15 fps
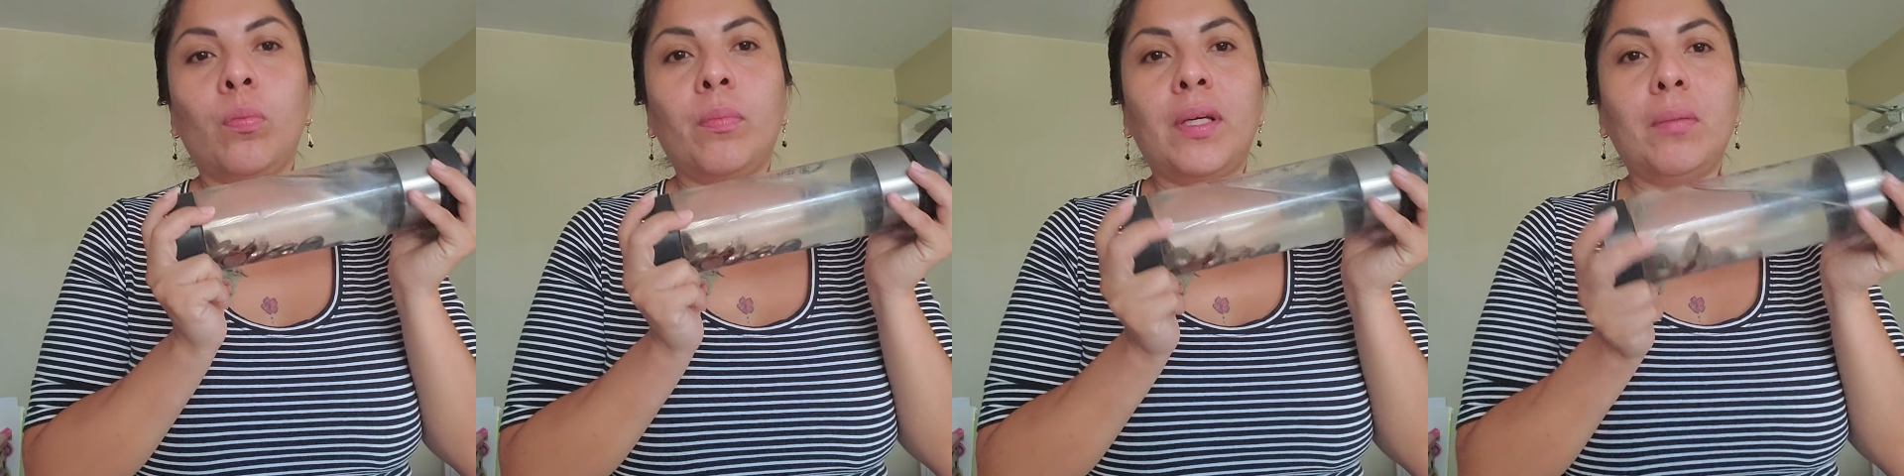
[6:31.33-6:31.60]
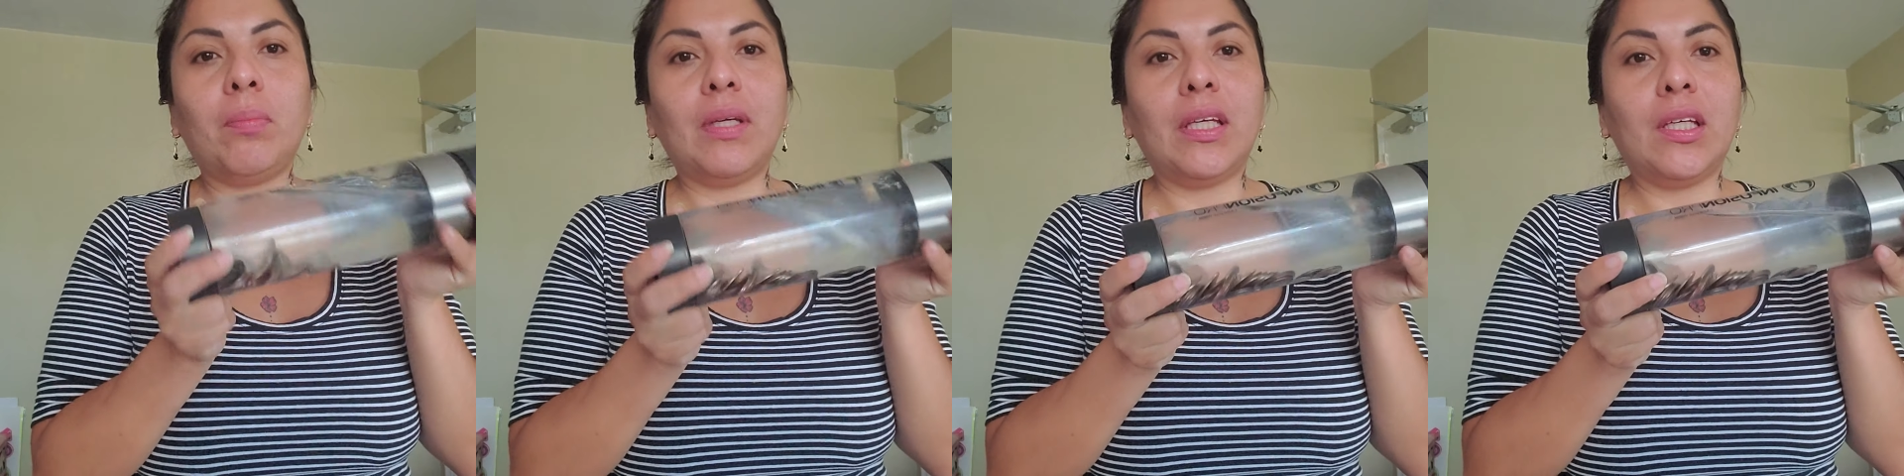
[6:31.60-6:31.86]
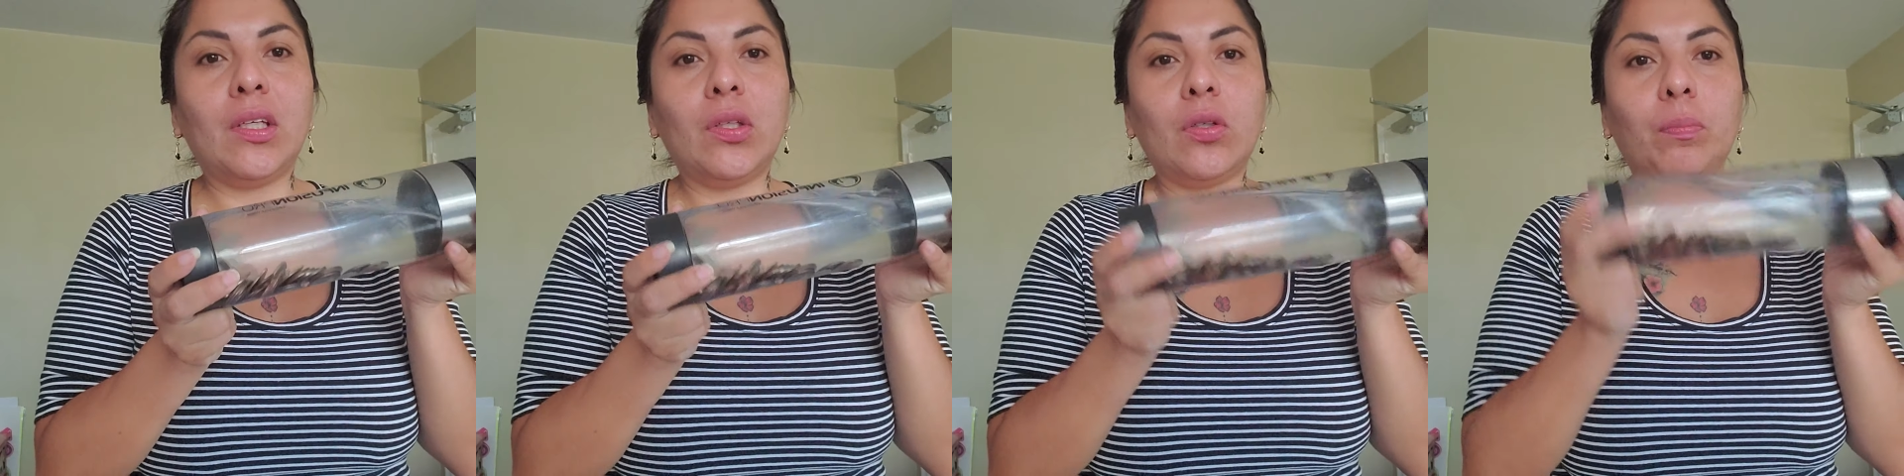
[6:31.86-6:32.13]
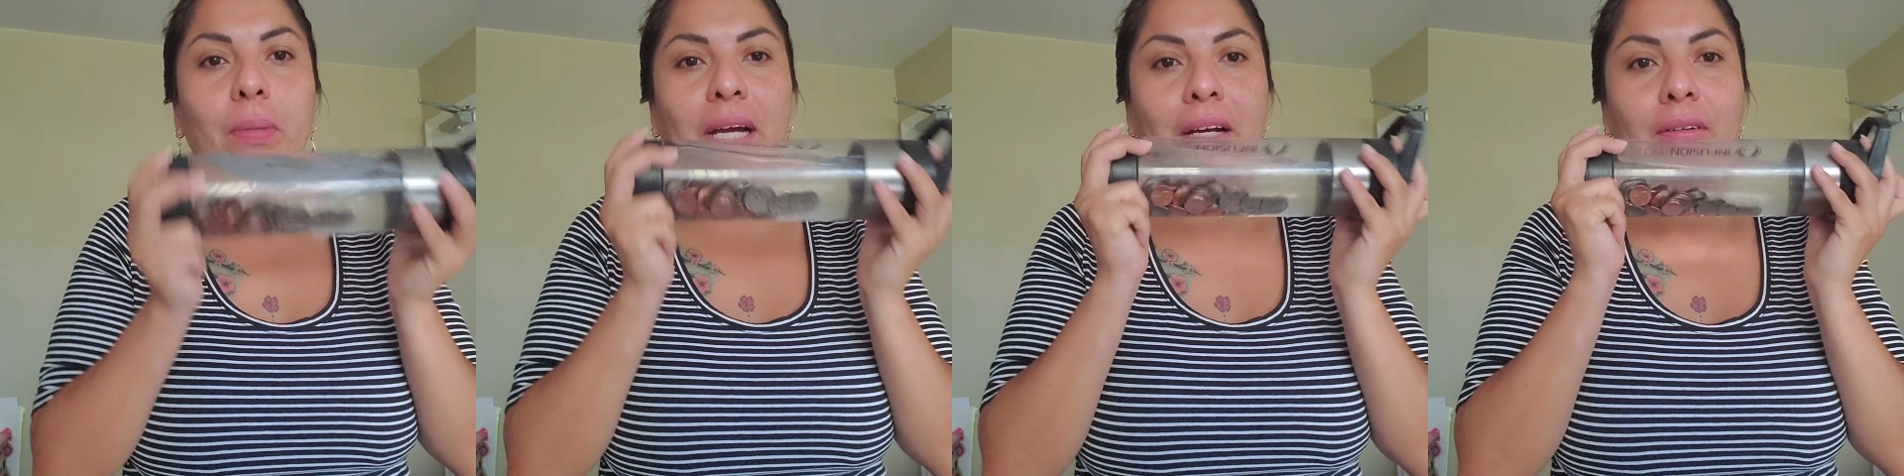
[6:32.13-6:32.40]
Maybe your
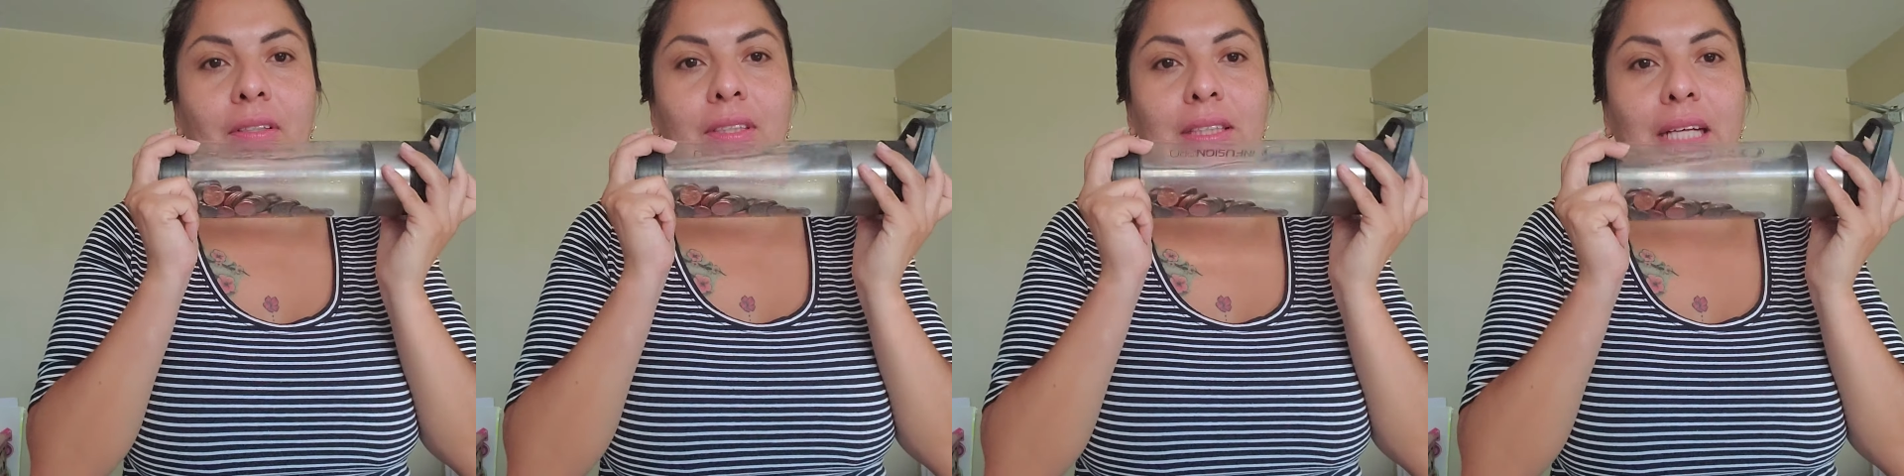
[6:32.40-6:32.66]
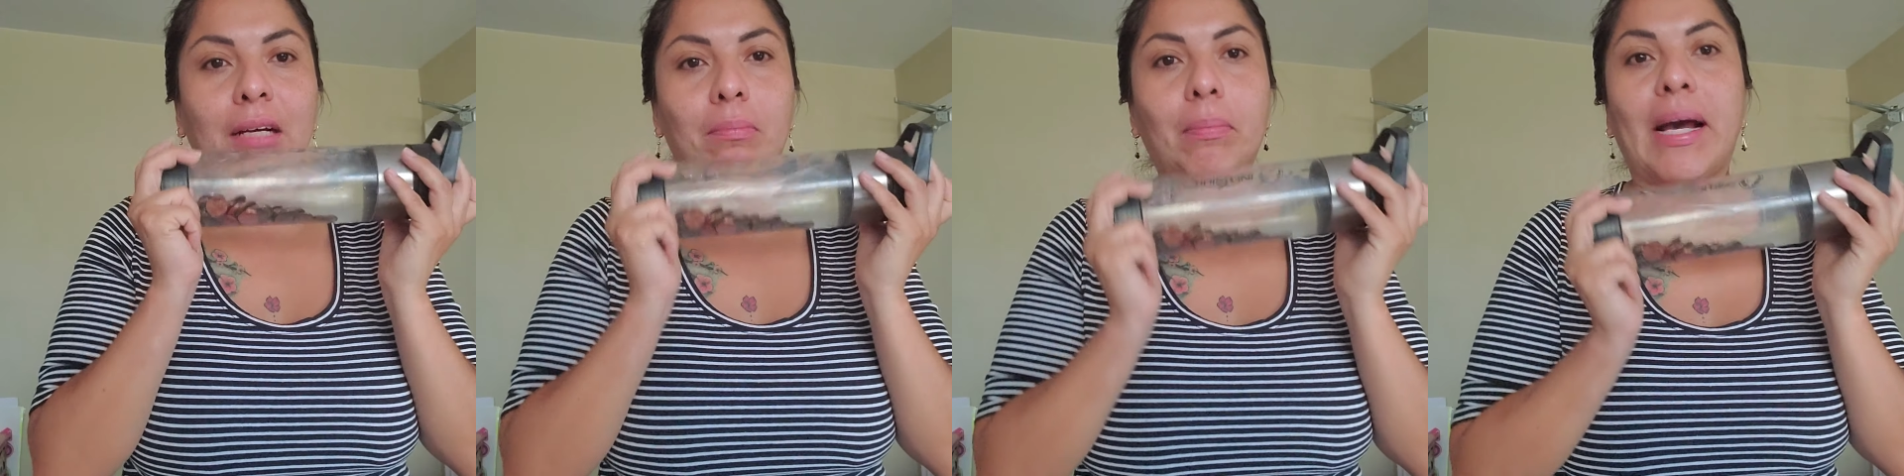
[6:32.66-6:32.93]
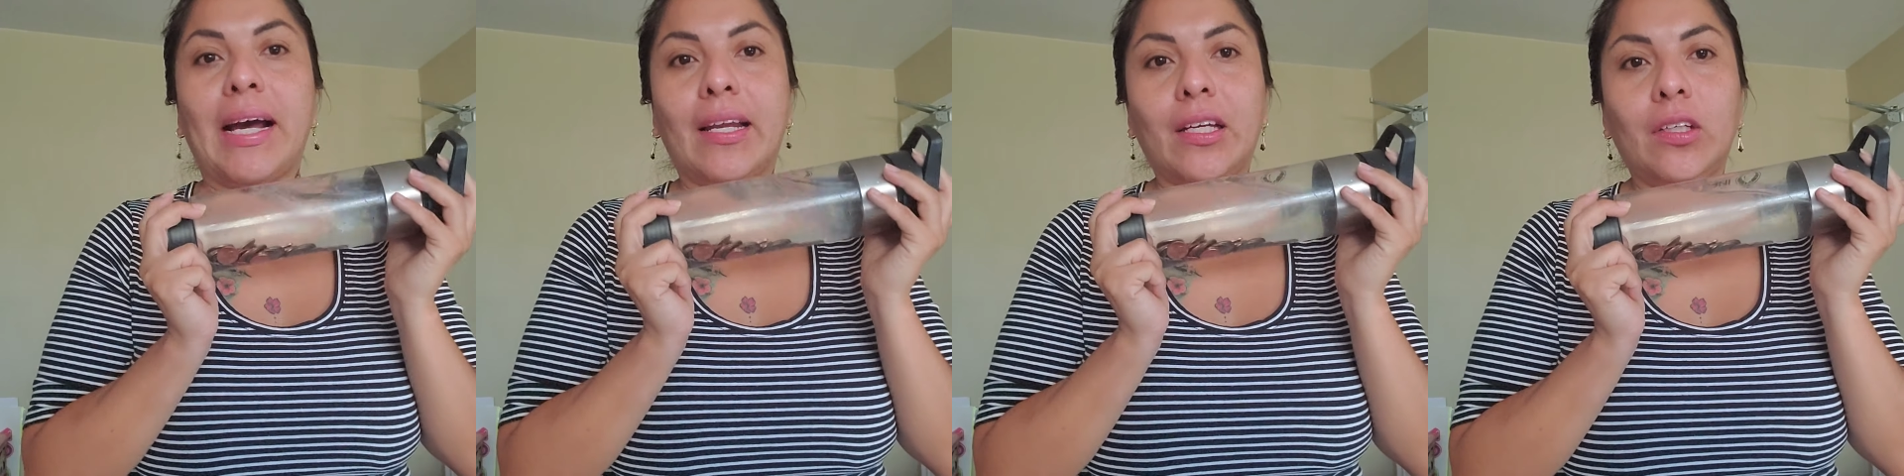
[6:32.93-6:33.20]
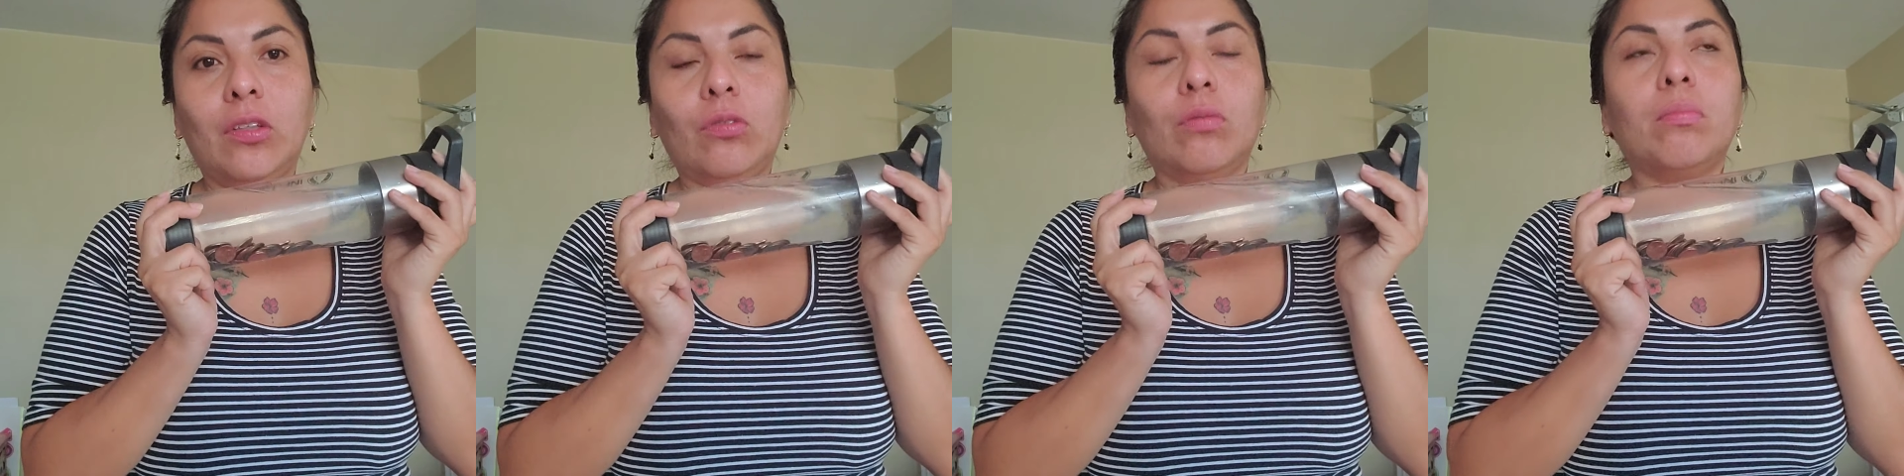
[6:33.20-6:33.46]
parents got mad at you.